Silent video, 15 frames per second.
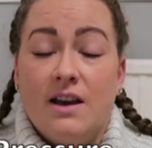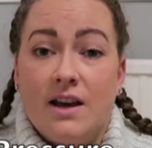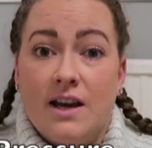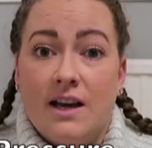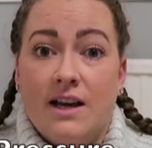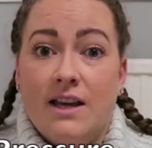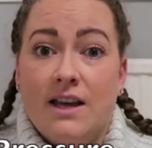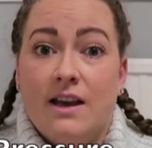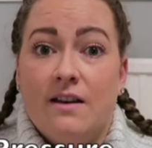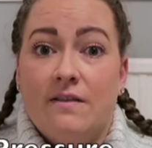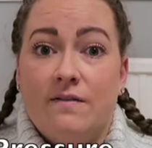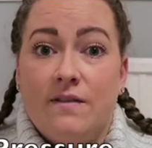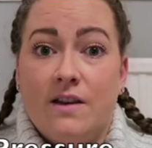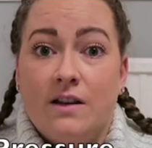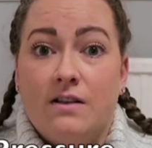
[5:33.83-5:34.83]
I
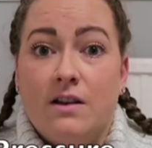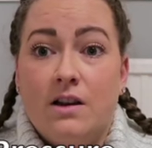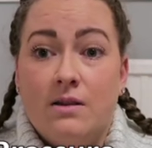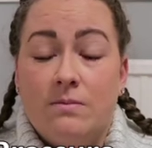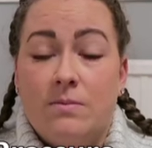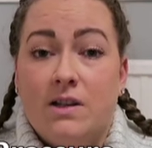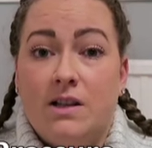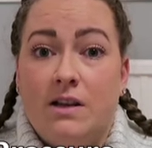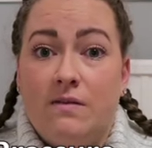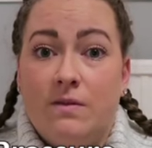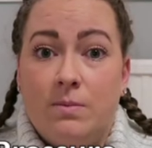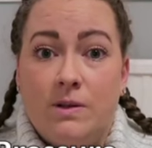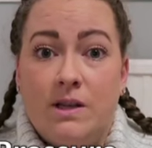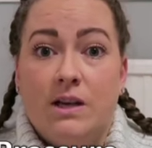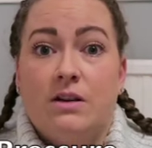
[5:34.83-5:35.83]
have felt
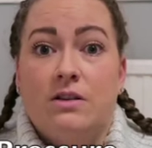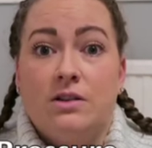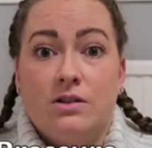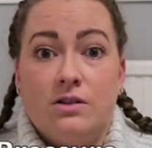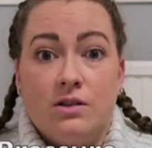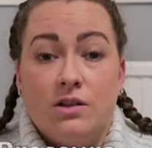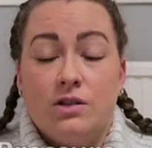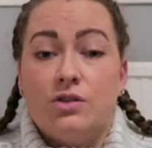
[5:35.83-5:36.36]
unbelievably under